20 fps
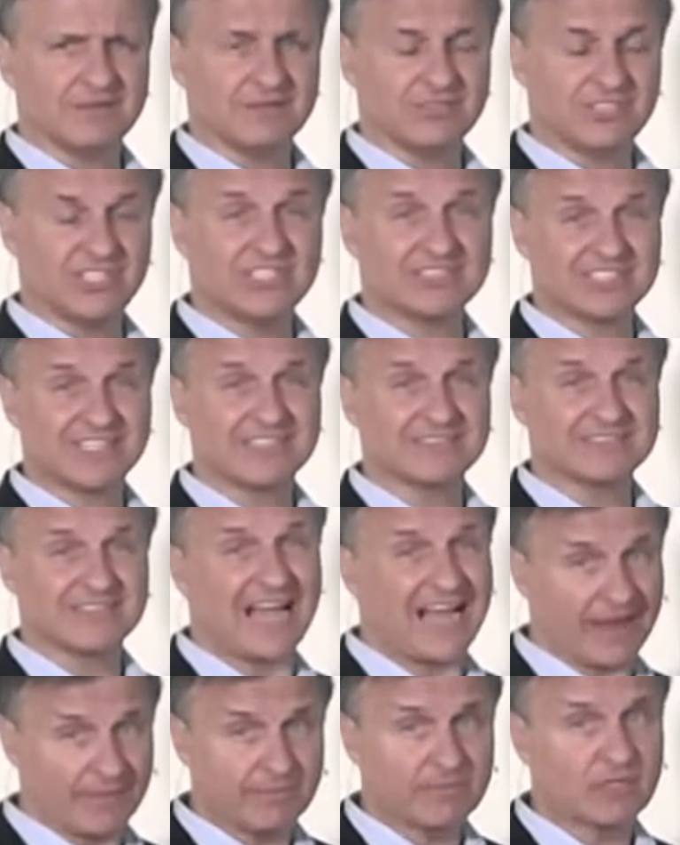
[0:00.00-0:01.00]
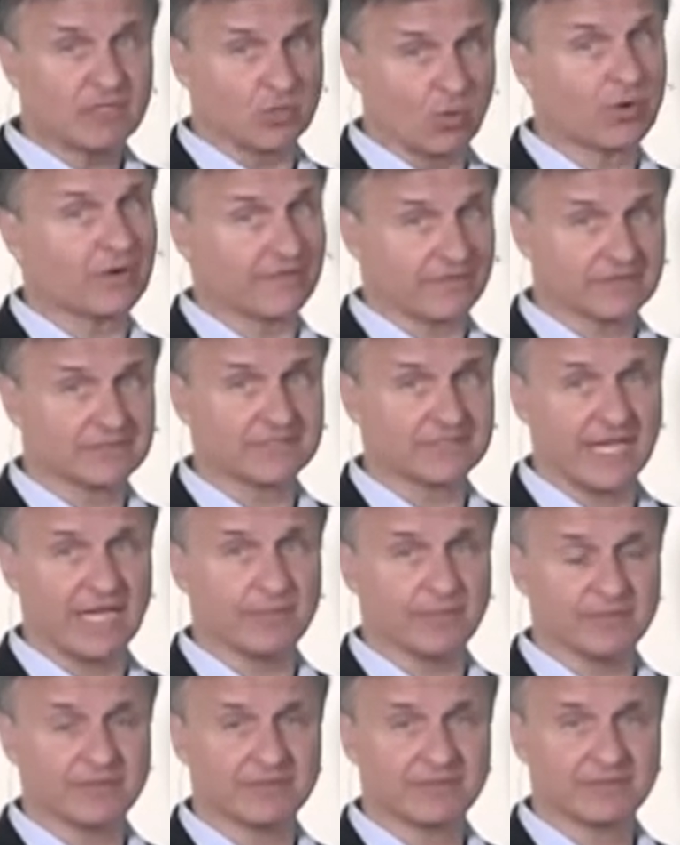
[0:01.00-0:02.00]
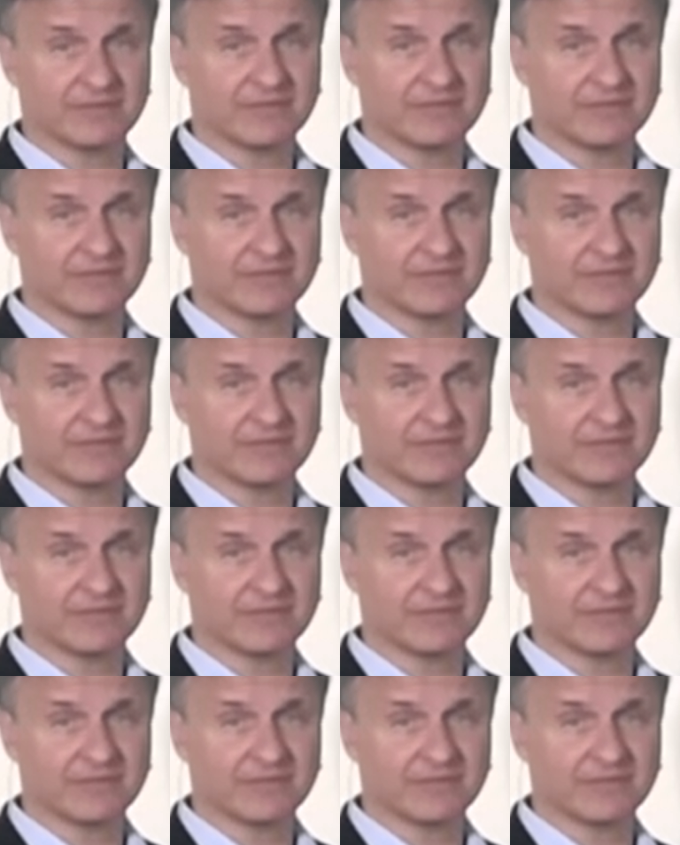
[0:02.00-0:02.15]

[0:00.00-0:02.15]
Jesus says, I'm the Lord of the Sabbath.